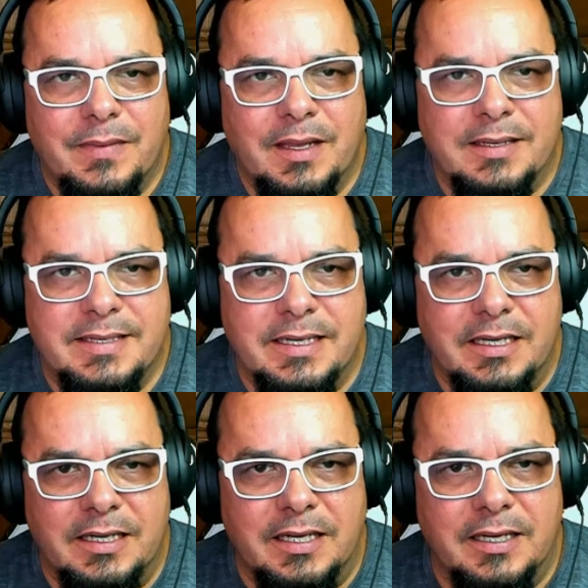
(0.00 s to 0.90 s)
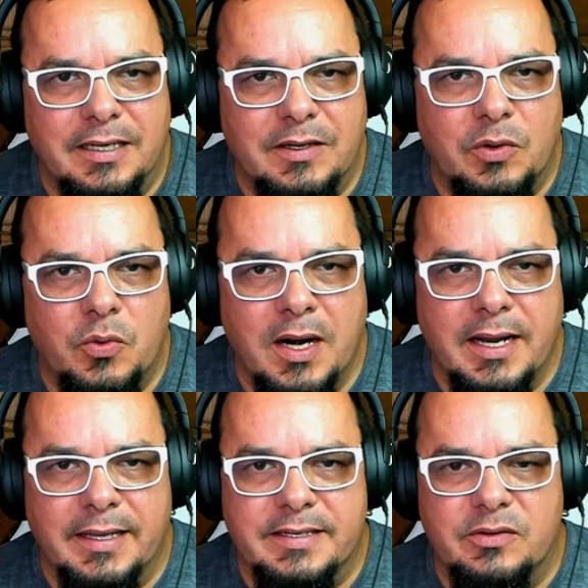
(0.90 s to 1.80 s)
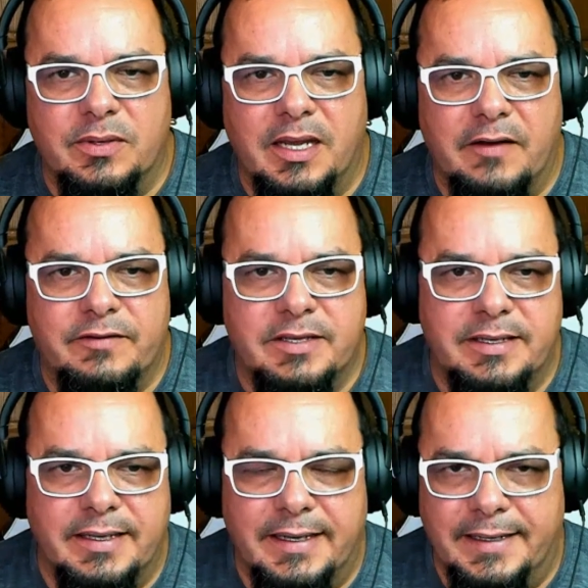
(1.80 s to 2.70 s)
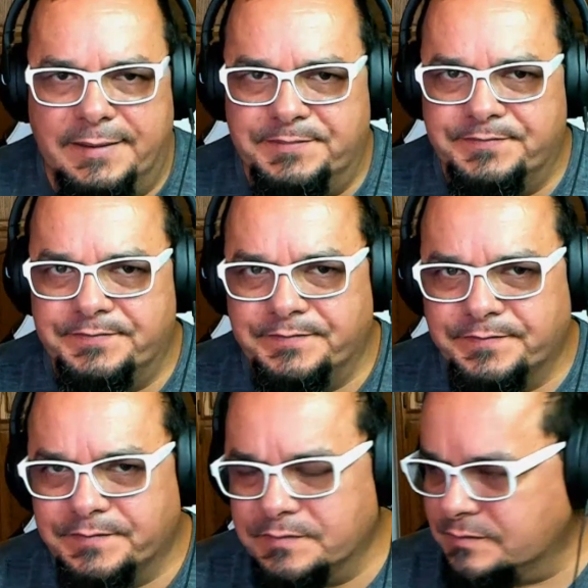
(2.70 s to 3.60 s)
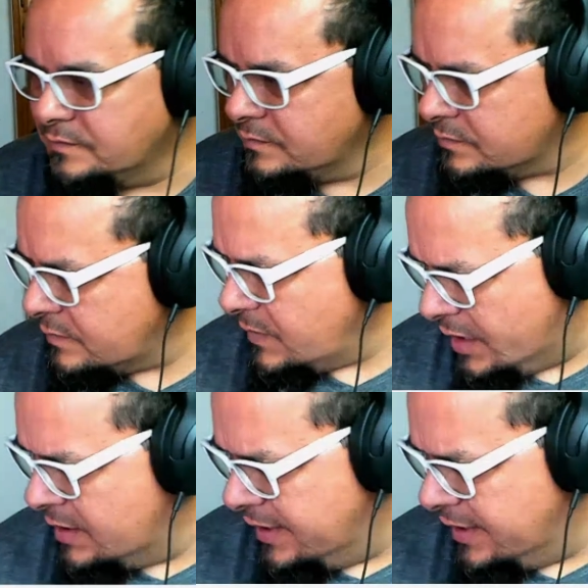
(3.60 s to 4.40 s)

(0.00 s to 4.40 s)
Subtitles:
let's see, what else do we have today that